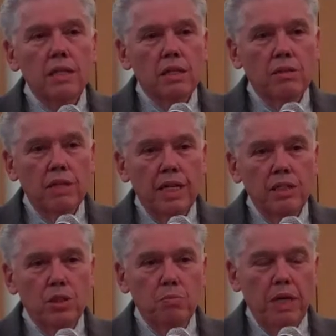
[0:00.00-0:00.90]
to create
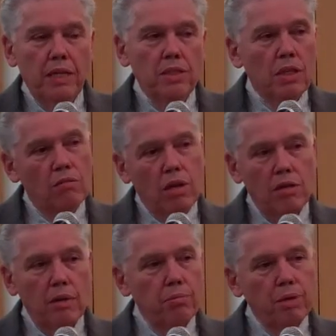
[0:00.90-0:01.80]
space around
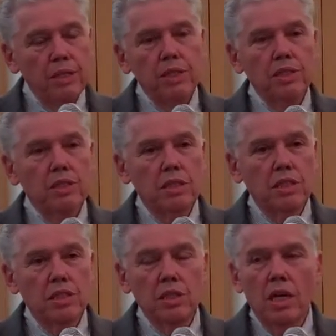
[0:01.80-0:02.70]
a
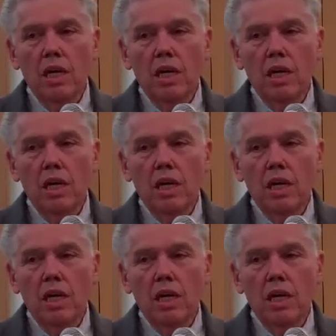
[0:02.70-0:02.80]
preciousness